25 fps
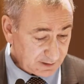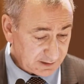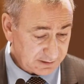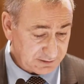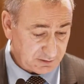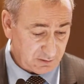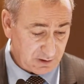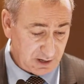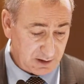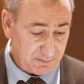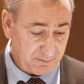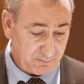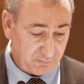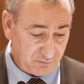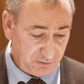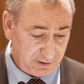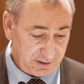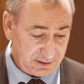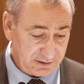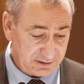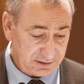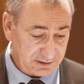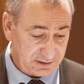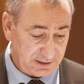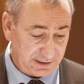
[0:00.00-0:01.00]
So it
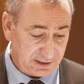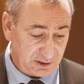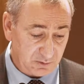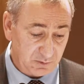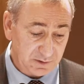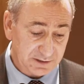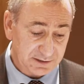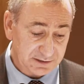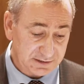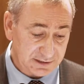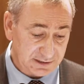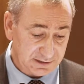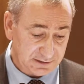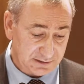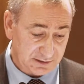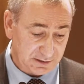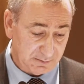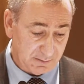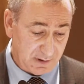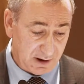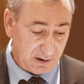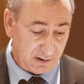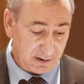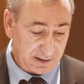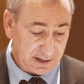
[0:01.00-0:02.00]
brings liquidity to the
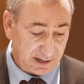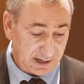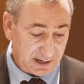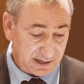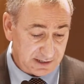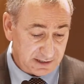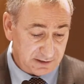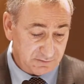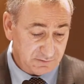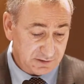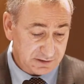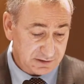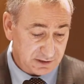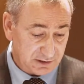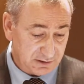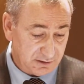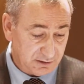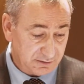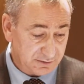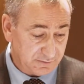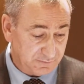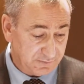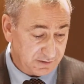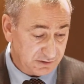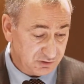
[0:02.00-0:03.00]
market, and there is a
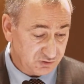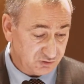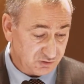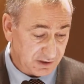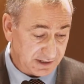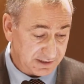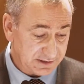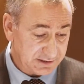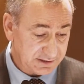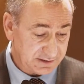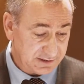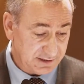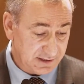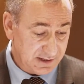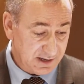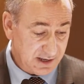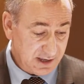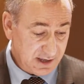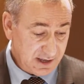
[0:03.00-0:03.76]
lot of interest.